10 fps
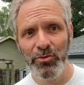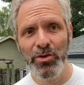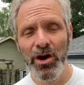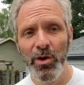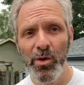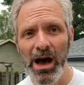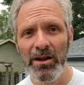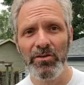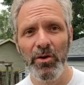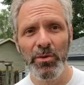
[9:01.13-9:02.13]
don't
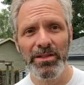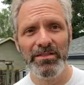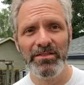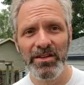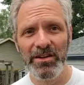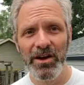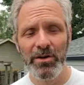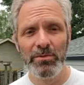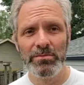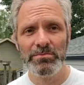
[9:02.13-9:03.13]
know where this is going to go.